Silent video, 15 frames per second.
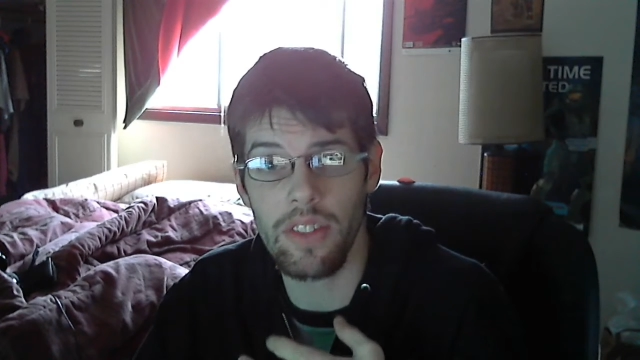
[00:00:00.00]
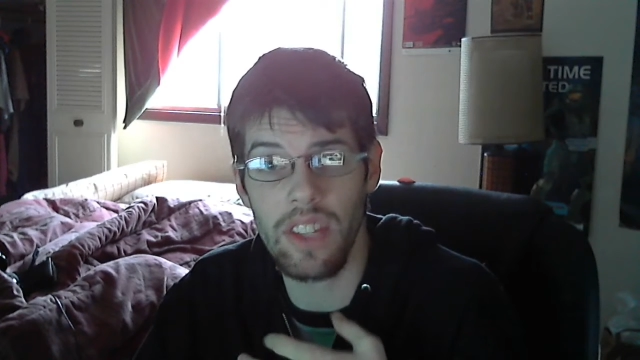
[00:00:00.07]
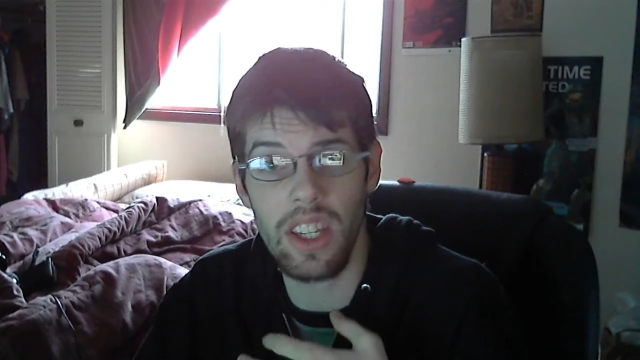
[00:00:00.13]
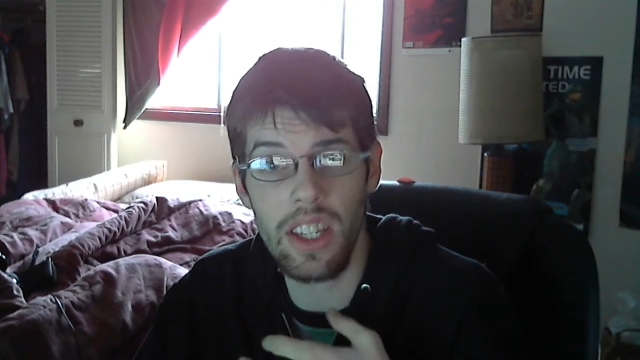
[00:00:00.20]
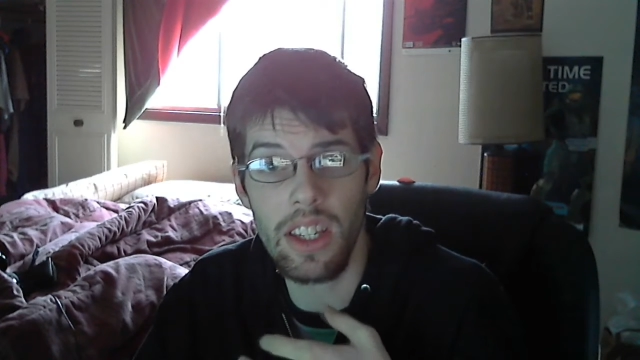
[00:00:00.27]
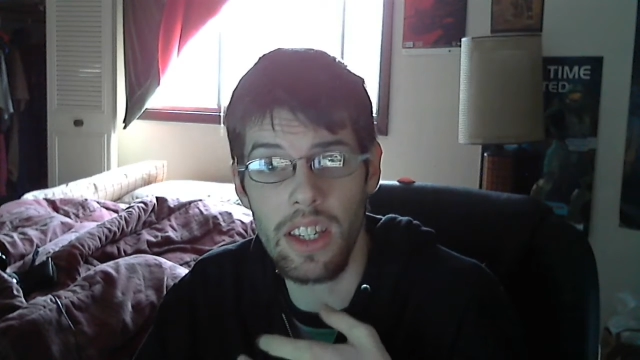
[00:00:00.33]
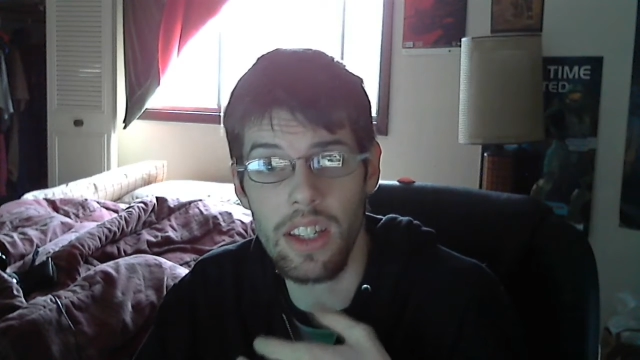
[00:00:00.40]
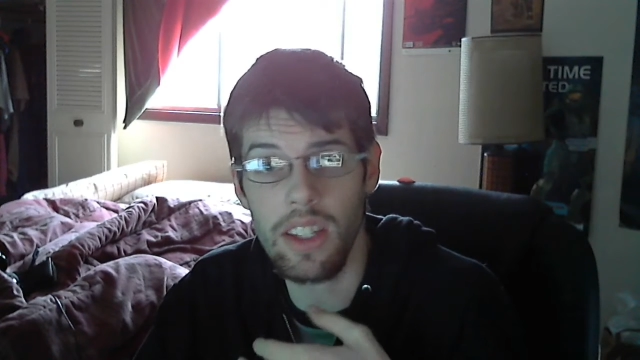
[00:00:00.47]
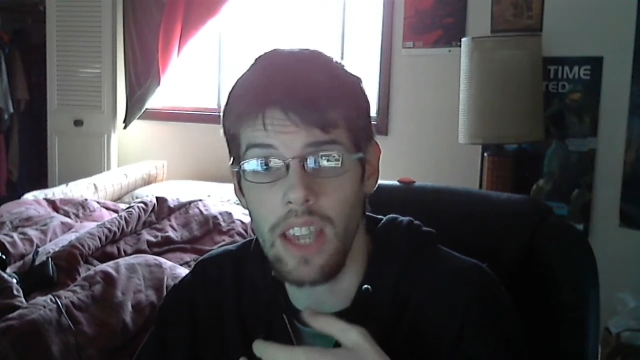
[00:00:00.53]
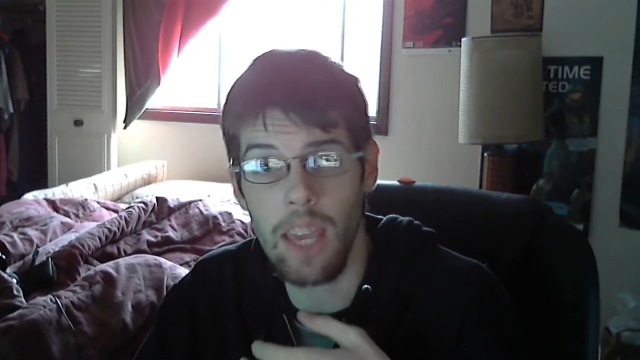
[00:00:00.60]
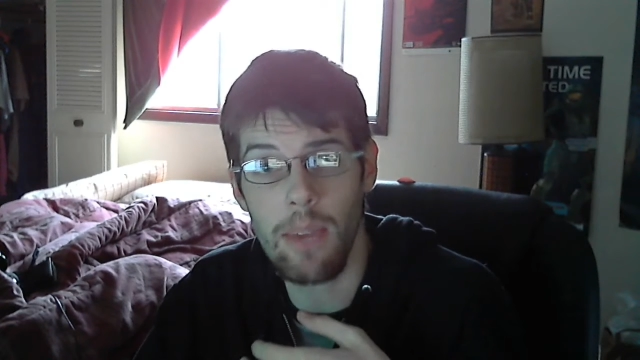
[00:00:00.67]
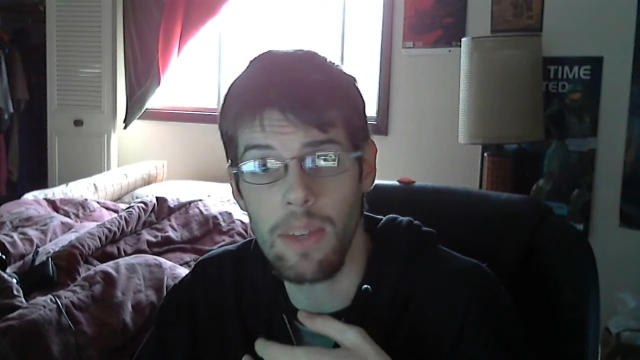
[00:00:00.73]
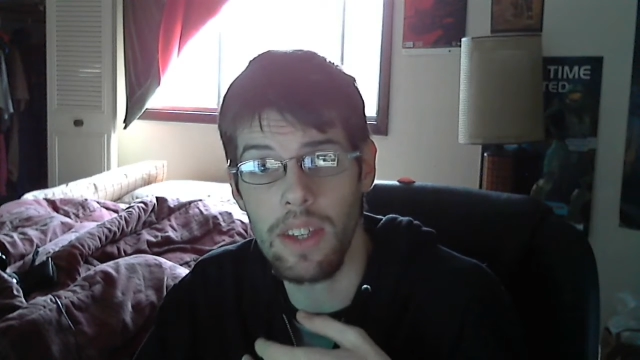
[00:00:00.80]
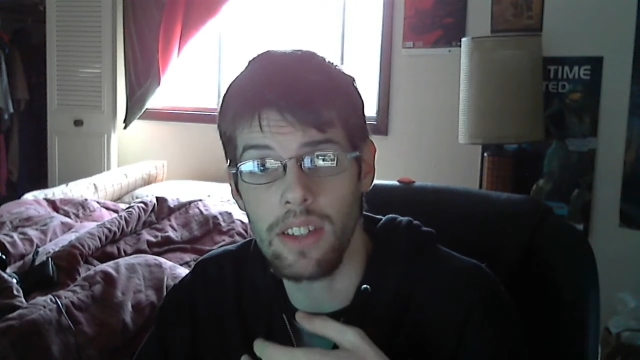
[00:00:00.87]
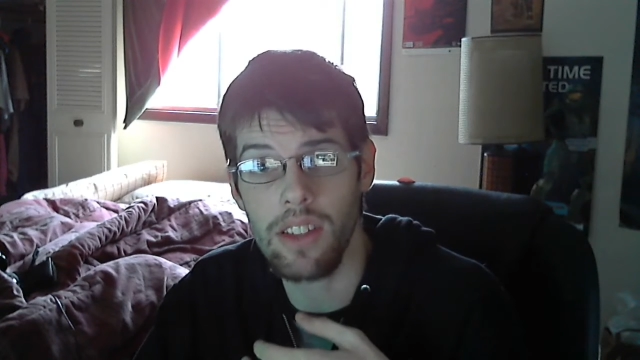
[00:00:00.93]
geeky
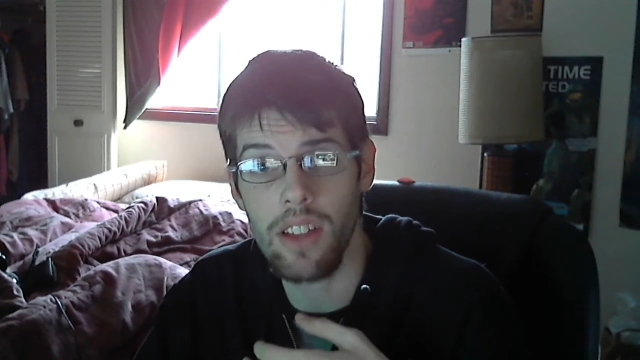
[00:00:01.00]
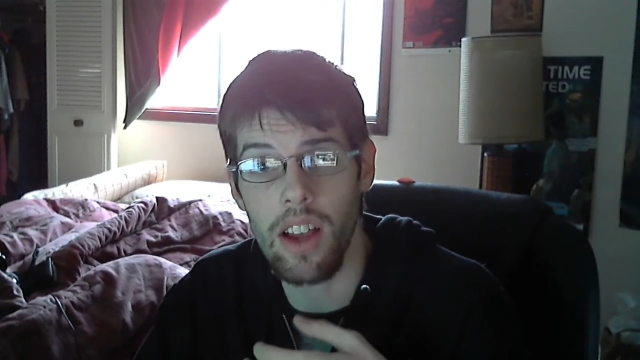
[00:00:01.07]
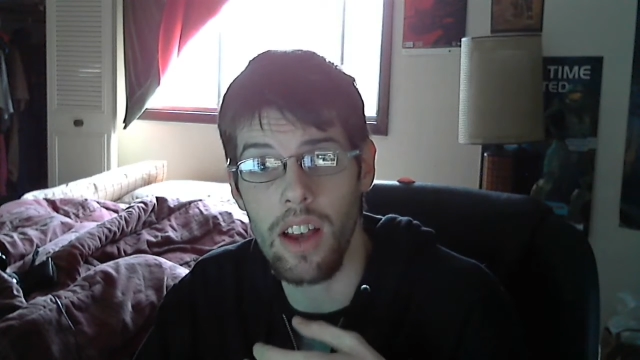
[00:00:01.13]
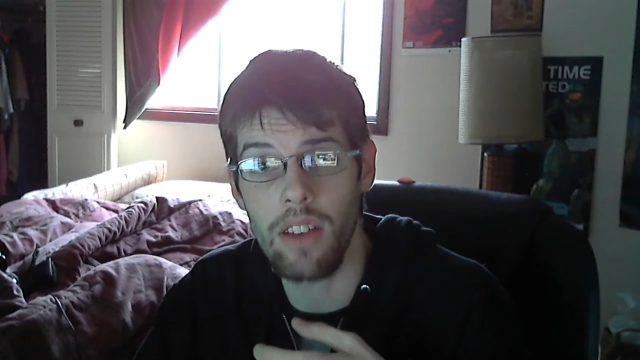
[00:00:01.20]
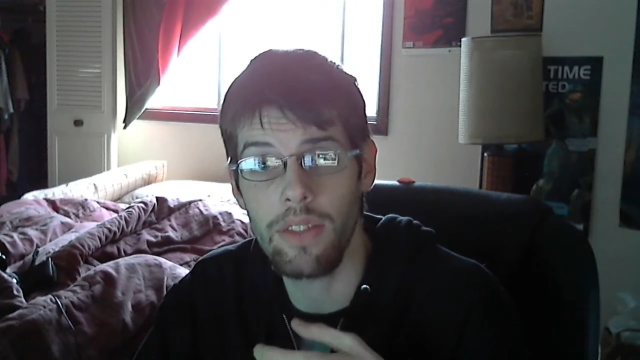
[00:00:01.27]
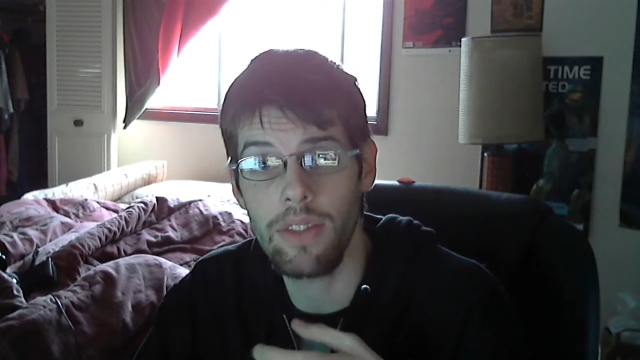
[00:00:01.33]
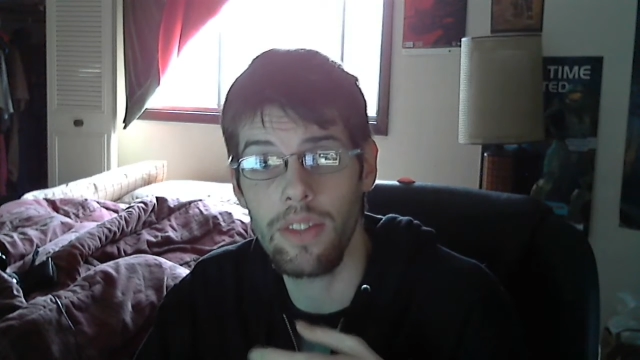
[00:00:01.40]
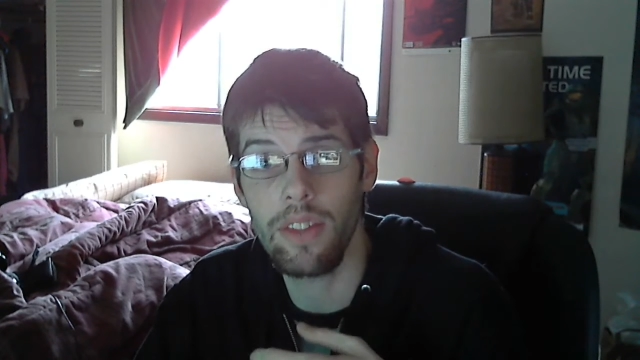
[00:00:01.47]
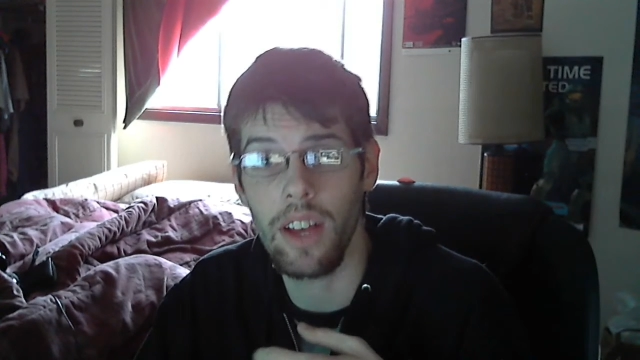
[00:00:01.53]
gaming stuff.